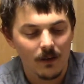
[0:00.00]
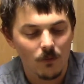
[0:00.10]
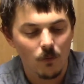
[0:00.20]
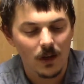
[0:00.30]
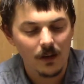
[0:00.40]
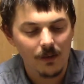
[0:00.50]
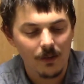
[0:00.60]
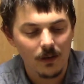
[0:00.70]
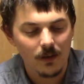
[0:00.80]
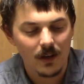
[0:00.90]
Once
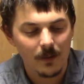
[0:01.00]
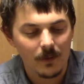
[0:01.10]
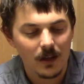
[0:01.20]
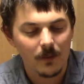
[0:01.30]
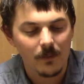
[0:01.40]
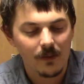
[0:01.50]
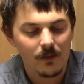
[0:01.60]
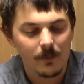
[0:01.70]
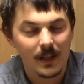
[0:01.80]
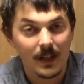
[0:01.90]
the time comes
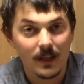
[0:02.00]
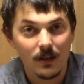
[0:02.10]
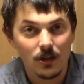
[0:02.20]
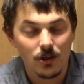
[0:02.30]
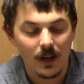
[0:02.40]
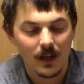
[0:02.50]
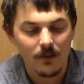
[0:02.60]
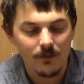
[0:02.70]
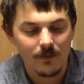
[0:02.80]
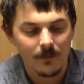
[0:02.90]
to begin to
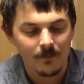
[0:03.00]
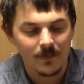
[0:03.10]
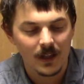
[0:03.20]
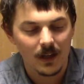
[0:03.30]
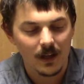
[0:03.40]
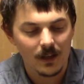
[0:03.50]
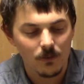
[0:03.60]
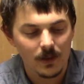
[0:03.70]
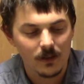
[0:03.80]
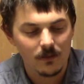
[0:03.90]
shave, I
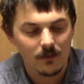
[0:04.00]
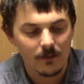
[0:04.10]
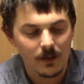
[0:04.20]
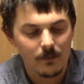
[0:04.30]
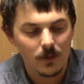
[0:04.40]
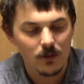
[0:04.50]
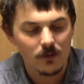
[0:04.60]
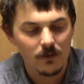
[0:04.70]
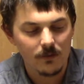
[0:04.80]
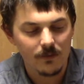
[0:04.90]
will
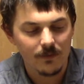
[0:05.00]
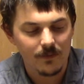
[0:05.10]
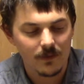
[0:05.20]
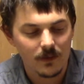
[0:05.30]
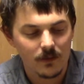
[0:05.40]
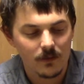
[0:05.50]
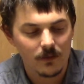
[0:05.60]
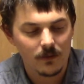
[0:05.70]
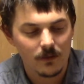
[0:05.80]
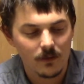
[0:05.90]
remove
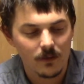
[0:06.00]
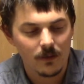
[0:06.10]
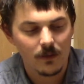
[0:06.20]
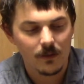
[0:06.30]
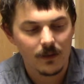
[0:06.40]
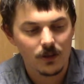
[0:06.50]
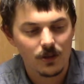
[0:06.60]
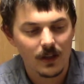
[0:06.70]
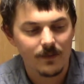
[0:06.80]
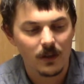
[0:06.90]
the
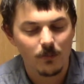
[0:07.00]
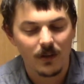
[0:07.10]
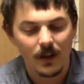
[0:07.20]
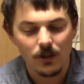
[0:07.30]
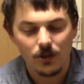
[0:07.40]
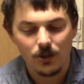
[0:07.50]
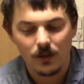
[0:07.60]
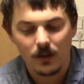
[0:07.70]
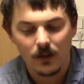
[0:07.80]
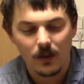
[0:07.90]
shaving brush,
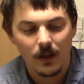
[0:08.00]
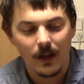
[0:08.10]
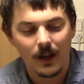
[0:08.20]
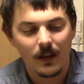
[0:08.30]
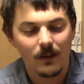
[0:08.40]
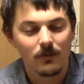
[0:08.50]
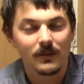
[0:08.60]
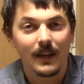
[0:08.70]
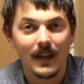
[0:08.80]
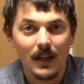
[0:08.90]
and I will
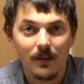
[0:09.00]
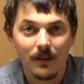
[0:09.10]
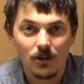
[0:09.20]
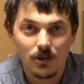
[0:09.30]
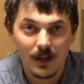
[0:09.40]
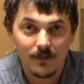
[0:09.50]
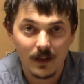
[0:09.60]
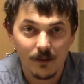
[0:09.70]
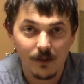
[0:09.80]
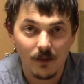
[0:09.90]
take the
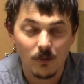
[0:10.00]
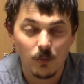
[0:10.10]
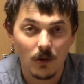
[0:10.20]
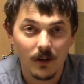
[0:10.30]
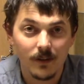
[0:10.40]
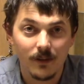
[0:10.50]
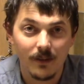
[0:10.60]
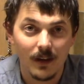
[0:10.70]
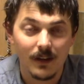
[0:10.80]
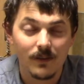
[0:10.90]
shaving soap water
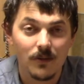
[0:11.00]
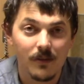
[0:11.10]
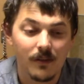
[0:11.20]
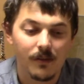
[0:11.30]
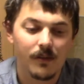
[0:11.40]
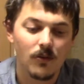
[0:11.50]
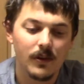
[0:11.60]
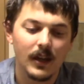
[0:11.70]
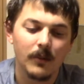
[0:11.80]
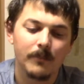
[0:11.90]
that I've used to
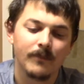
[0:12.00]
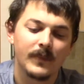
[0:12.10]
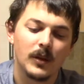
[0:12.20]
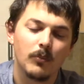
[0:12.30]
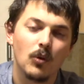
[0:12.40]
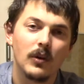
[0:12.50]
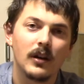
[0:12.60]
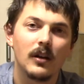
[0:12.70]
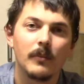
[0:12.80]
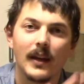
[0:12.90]
soak it, pour
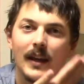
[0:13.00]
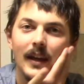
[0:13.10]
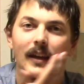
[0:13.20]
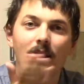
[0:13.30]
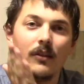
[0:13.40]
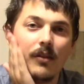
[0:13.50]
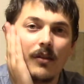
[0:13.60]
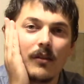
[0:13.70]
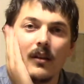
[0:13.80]
it on my hands,